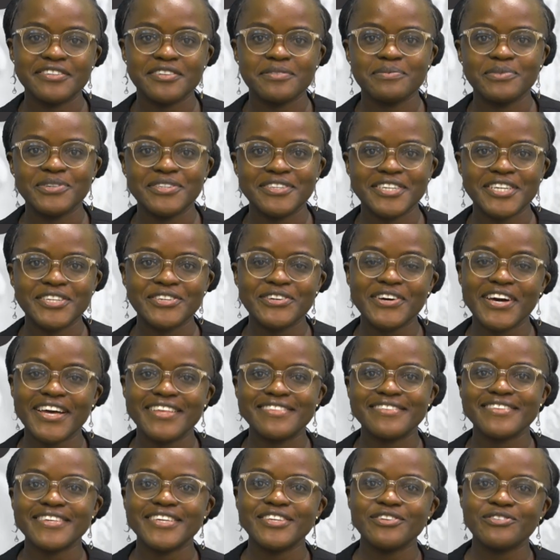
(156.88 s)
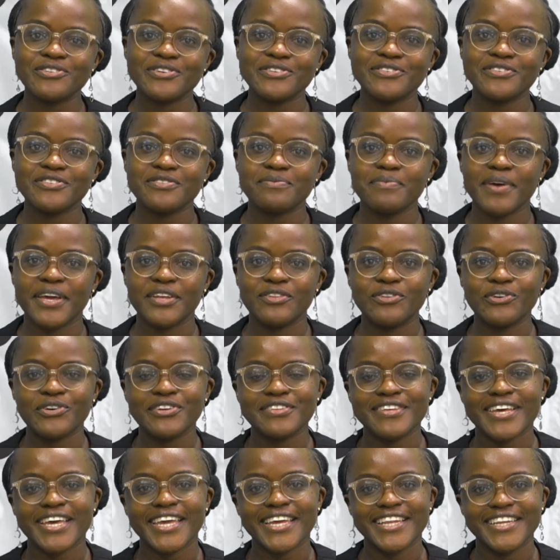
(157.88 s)
Mutenyo, as introduced by
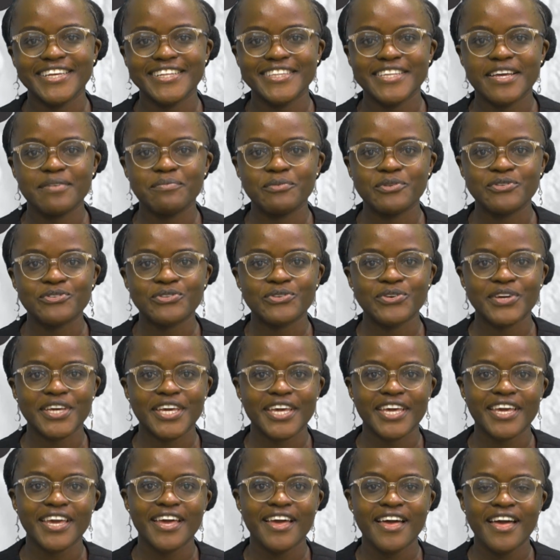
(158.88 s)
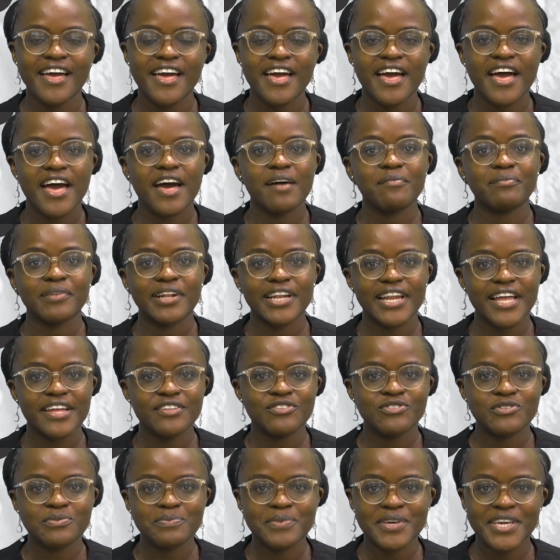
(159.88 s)
Dr. Helen Namsoke. I'm
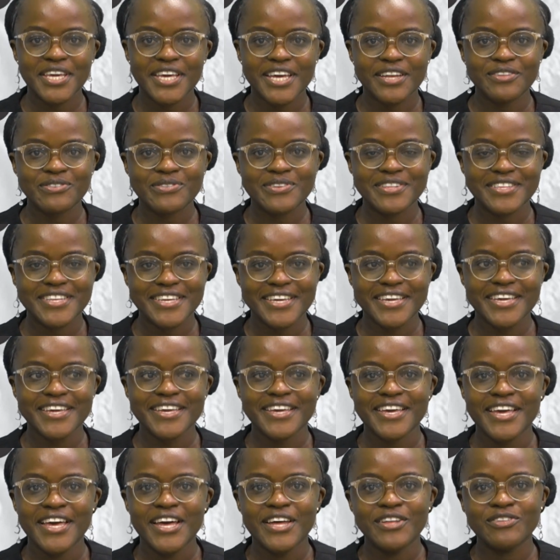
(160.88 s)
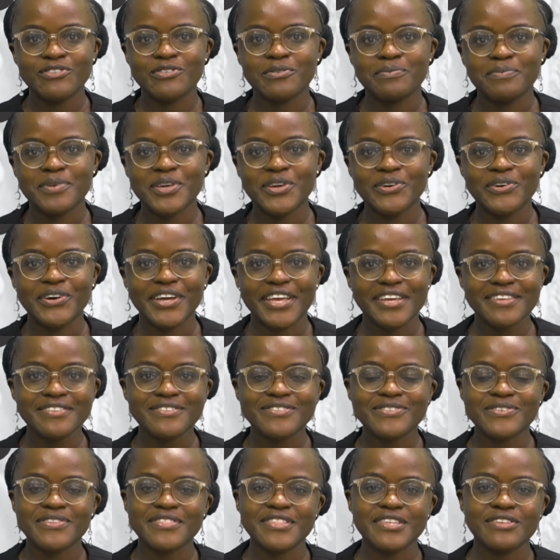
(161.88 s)
glad to be here today to be your
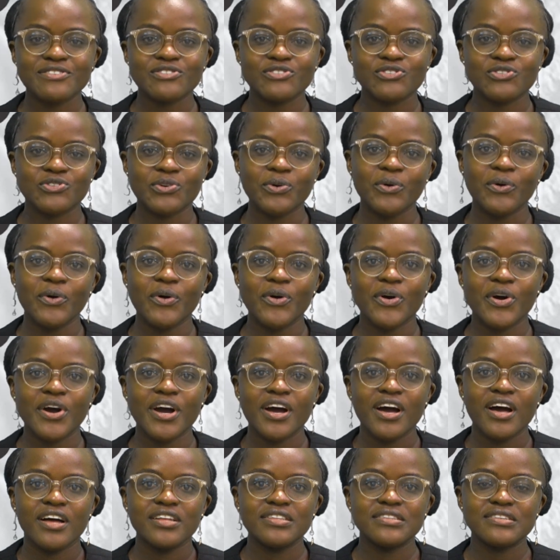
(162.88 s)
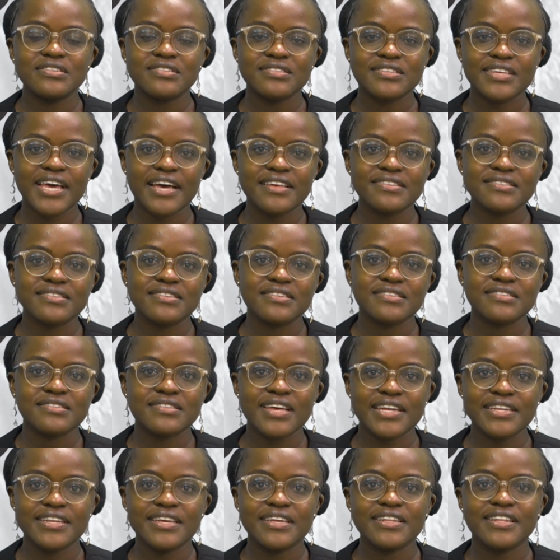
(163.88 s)
guest on this show, discussing
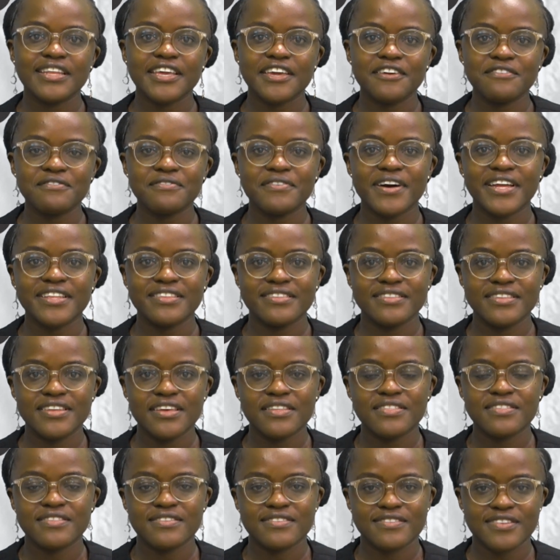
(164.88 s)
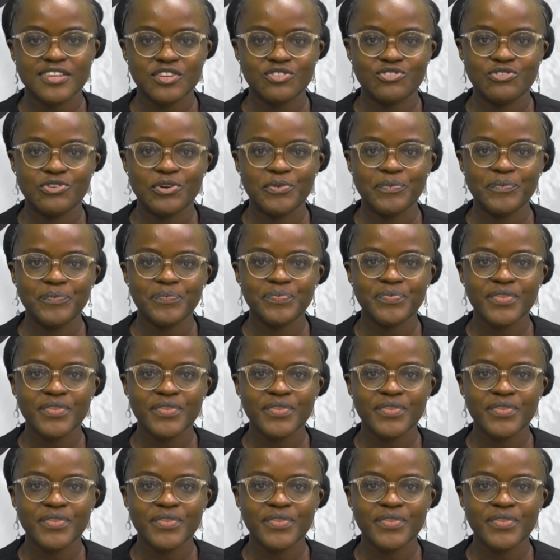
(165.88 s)
sudden infant death syndrome.